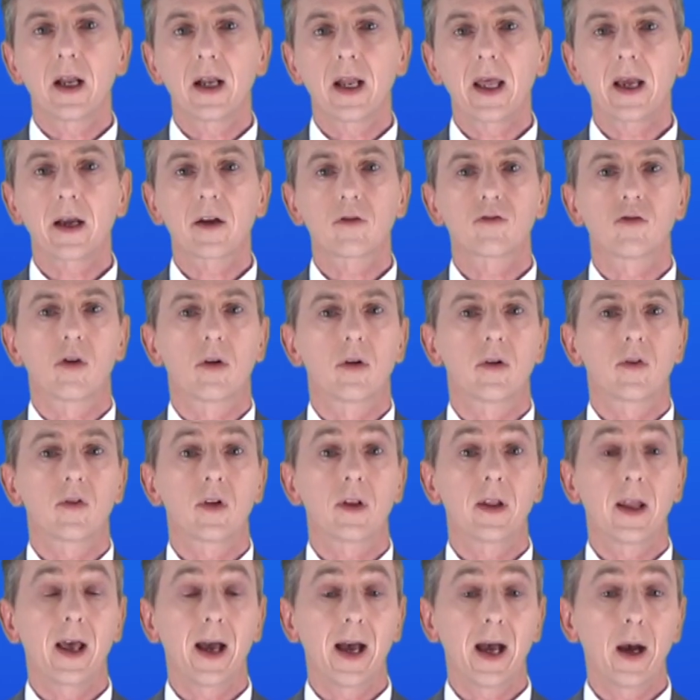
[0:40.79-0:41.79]
electrons
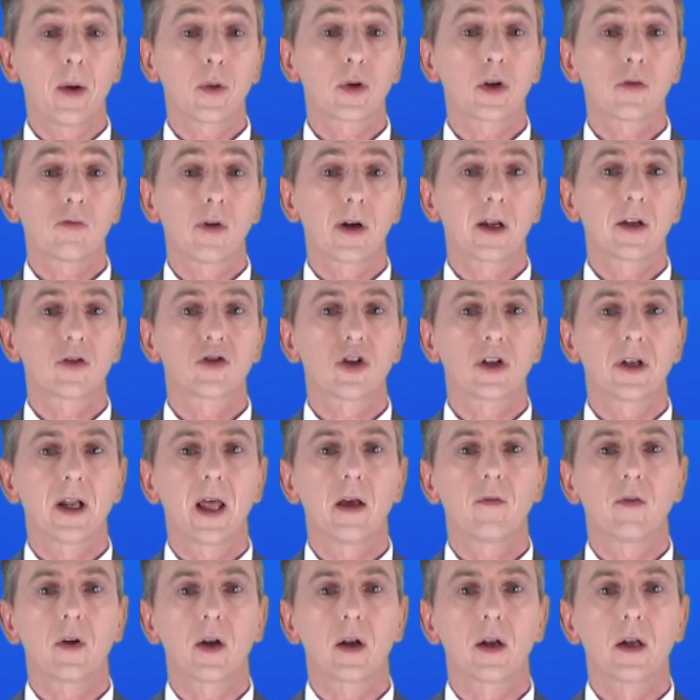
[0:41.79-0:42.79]
in their outer energy
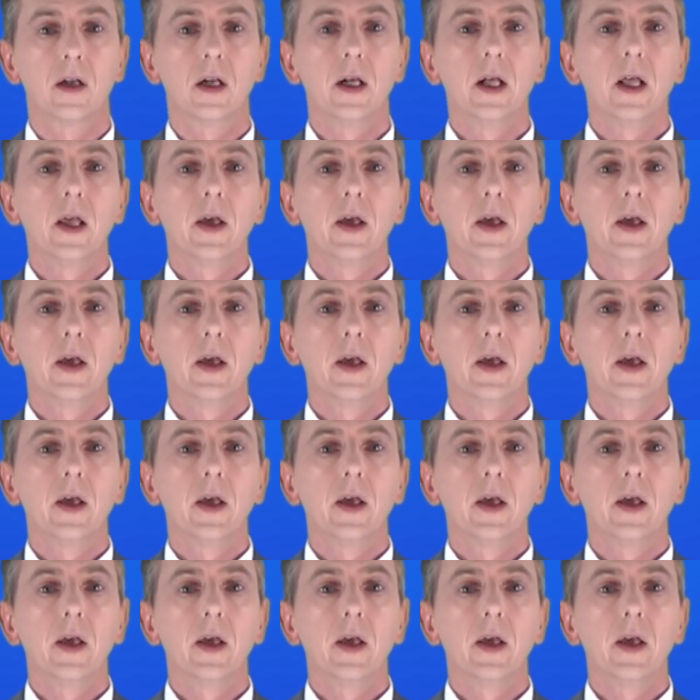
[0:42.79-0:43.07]
level,